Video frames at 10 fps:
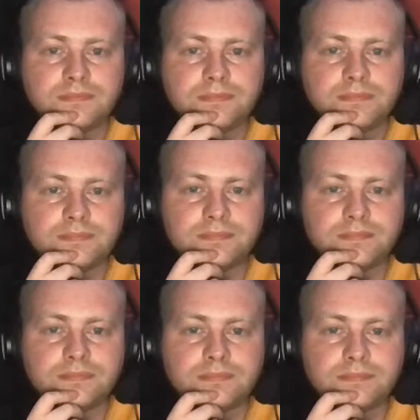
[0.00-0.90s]

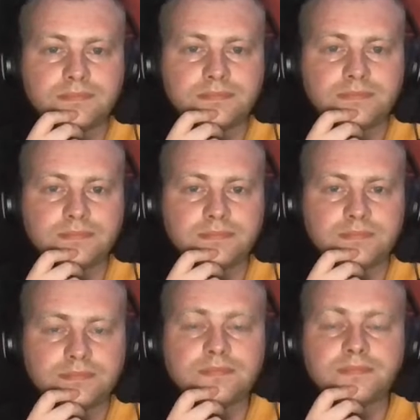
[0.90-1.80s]

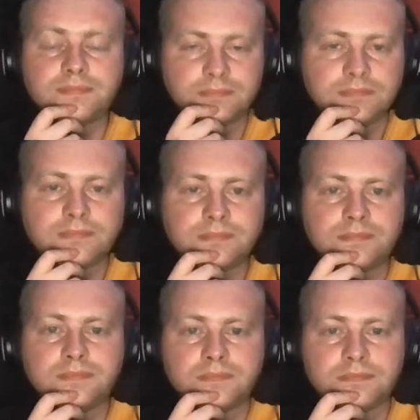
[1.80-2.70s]

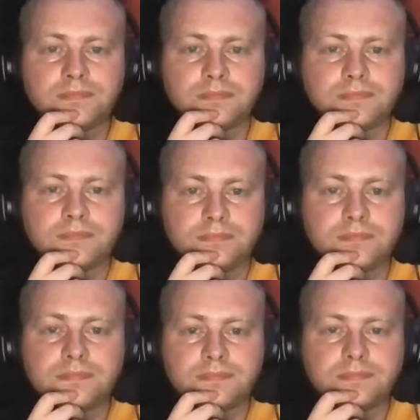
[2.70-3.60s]

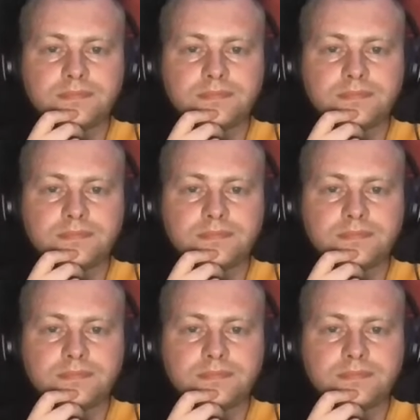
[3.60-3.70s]
This person isn't speaking.